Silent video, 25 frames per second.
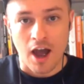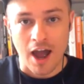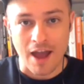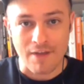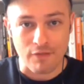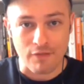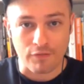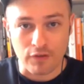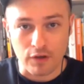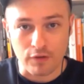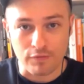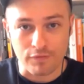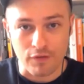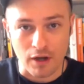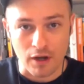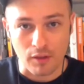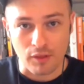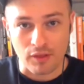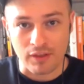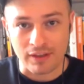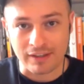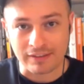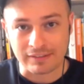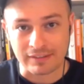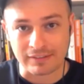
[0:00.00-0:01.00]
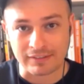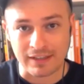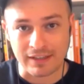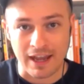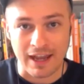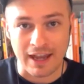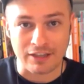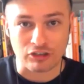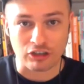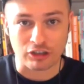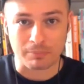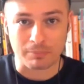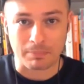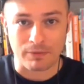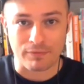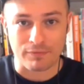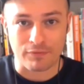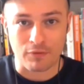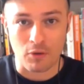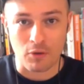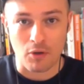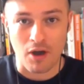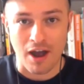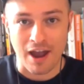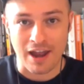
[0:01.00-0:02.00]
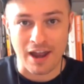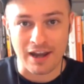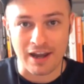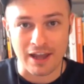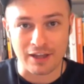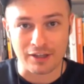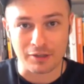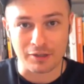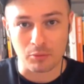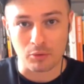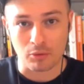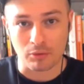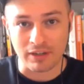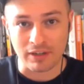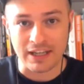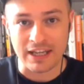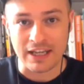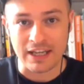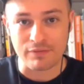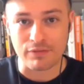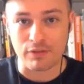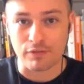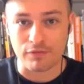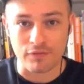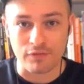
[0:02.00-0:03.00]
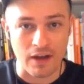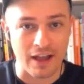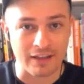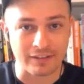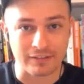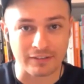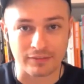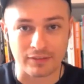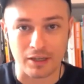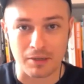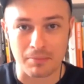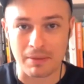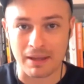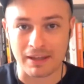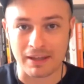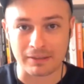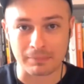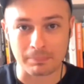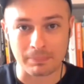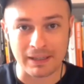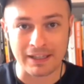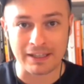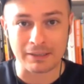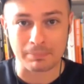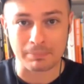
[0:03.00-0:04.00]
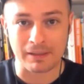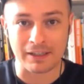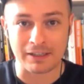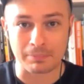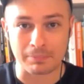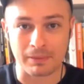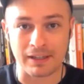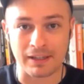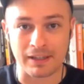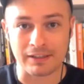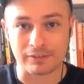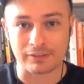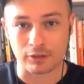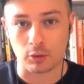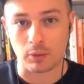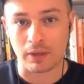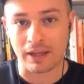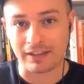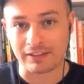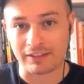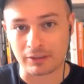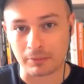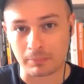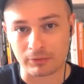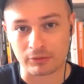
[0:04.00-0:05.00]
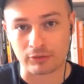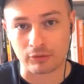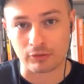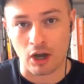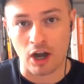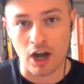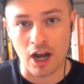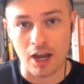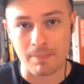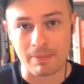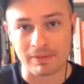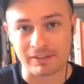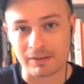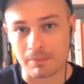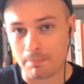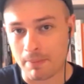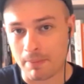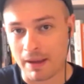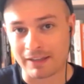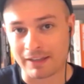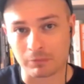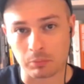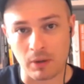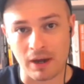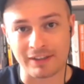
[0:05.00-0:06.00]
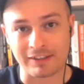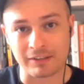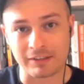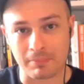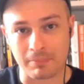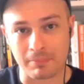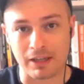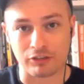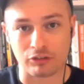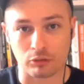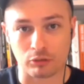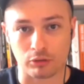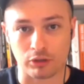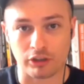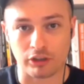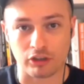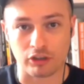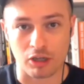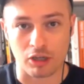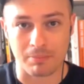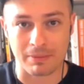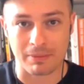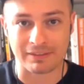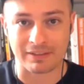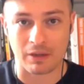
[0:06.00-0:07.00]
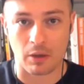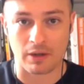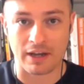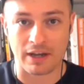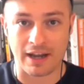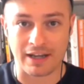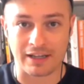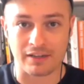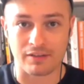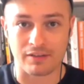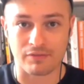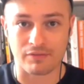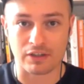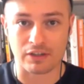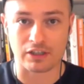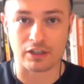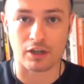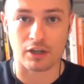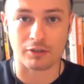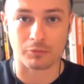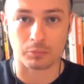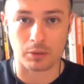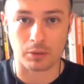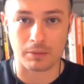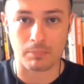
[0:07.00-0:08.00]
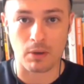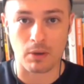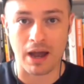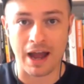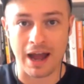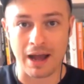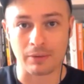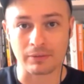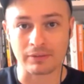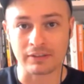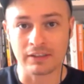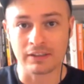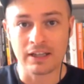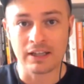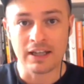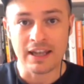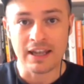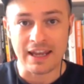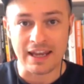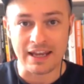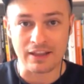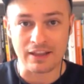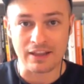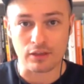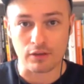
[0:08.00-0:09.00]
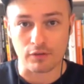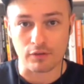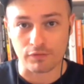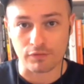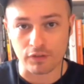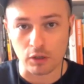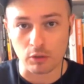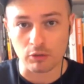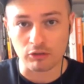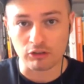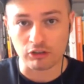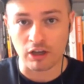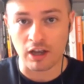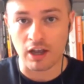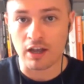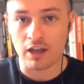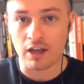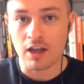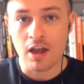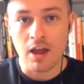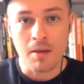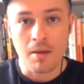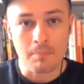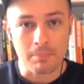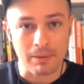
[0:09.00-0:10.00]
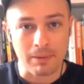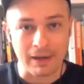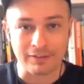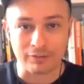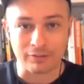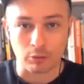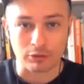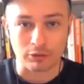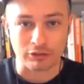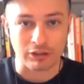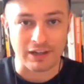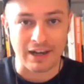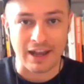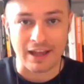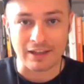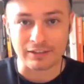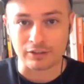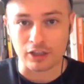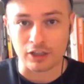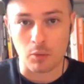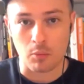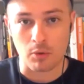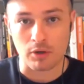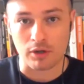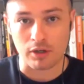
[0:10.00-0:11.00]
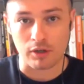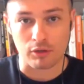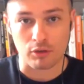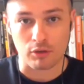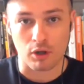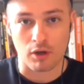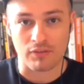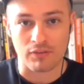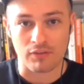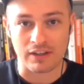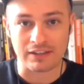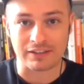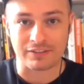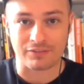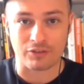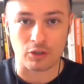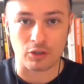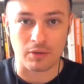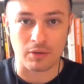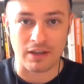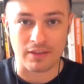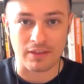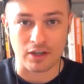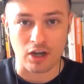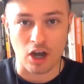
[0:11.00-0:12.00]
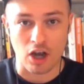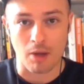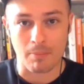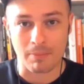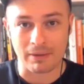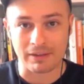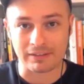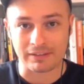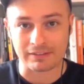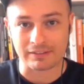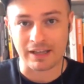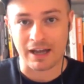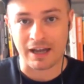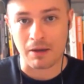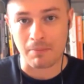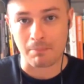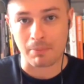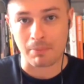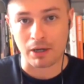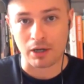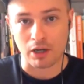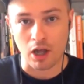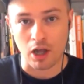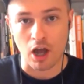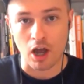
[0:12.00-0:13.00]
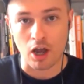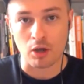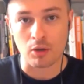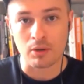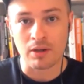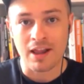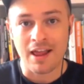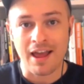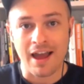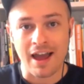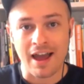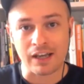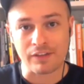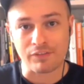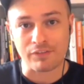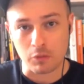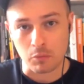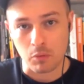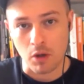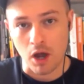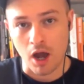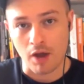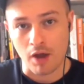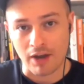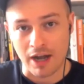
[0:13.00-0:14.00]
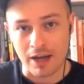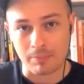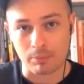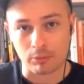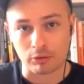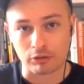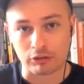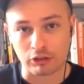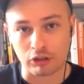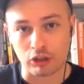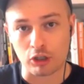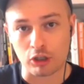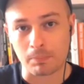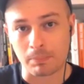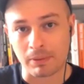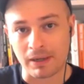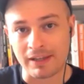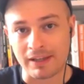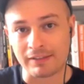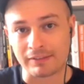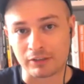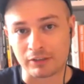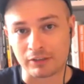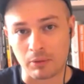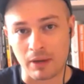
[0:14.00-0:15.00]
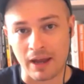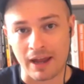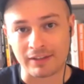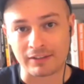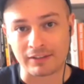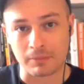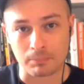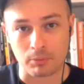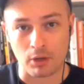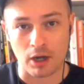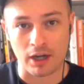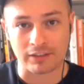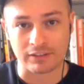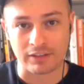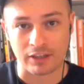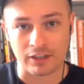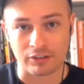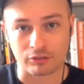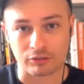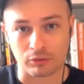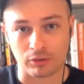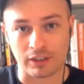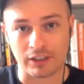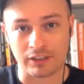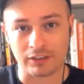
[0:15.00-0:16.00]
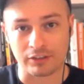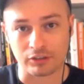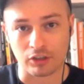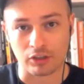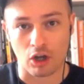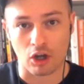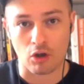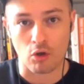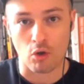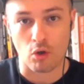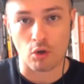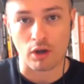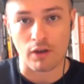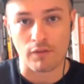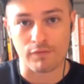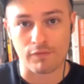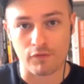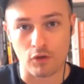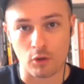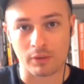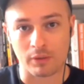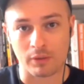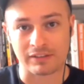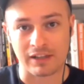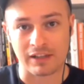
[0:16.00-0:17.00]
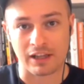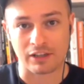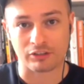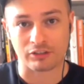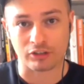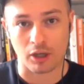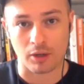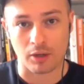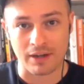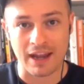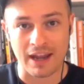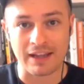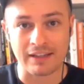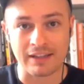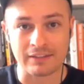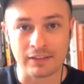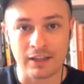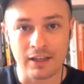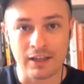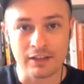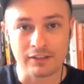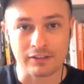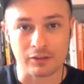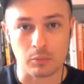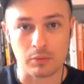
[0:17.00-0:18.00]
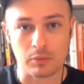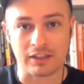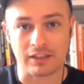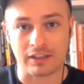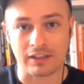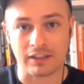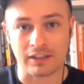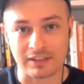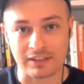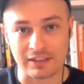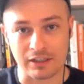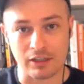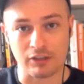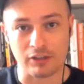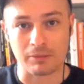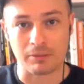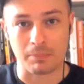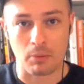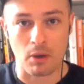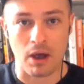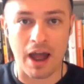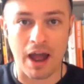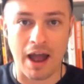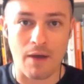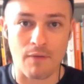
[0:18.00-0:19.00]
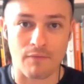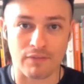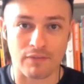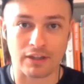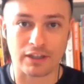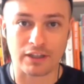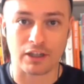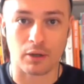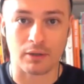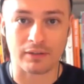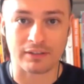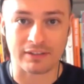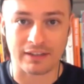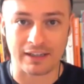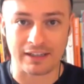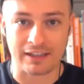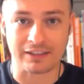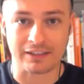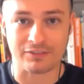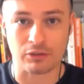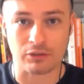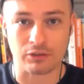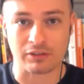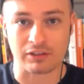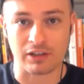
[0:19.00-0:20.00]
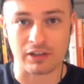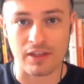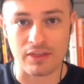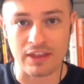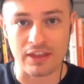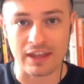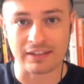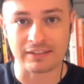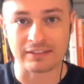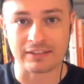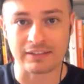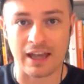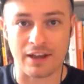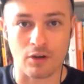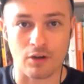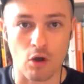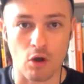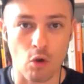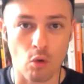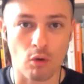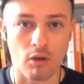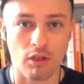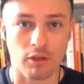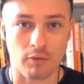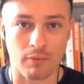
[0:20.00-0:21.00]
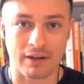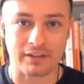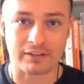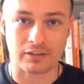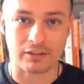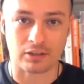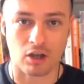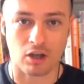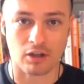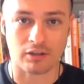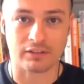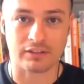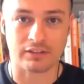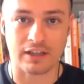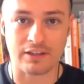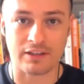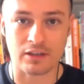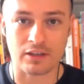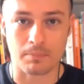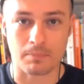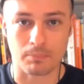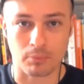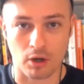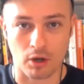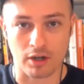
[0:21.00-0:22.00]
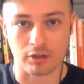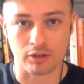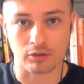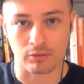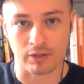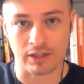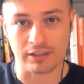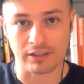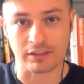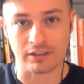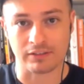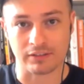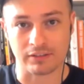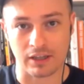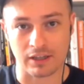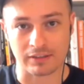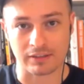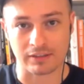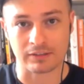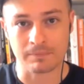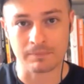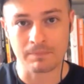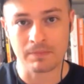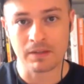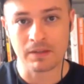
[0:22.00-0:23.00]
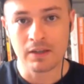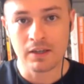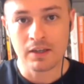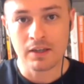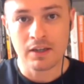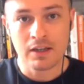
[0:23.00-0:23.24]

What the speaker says: I have a few final things to say just before I let you all leave. The first of them is please, please, please do hit subscribe. It's the best way to make sure you don't miss out on any of the videos we put out in the future. Please also let us know what you thought of the interview in the comments down below. And if you are able to, please do head to bright-green.org/donate so that we can continue to put out videos, interviews like this, and all of the rest of the content that Bright Green does.